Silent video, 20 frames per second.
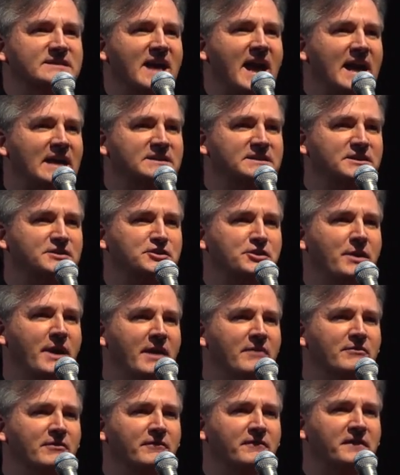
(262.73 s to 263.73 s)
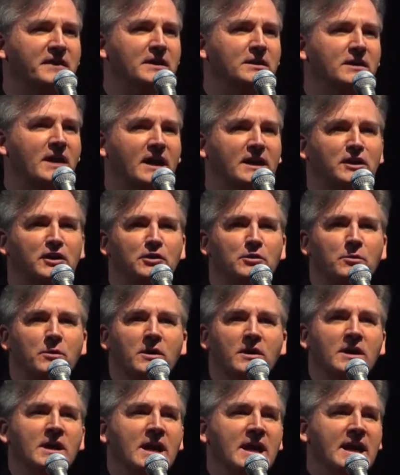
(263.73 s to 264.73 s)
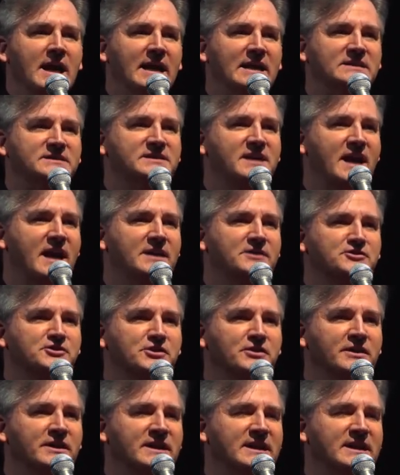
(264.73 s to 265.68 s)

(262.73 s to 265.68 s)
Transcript: Dad, did you ever feel like you were in danger?